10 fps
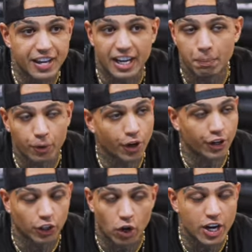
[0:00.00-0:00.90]
they're gonna put on a
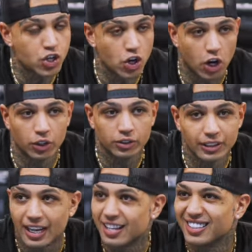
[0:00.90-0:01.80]
great show. Great
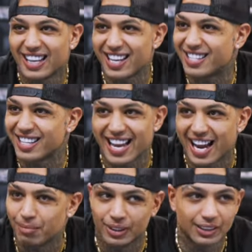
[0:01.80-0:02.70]
show.
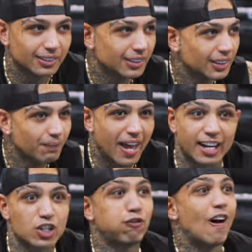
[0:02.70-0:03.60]
Entertainment at
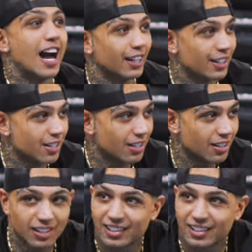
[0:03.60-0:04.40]
its finest. Great art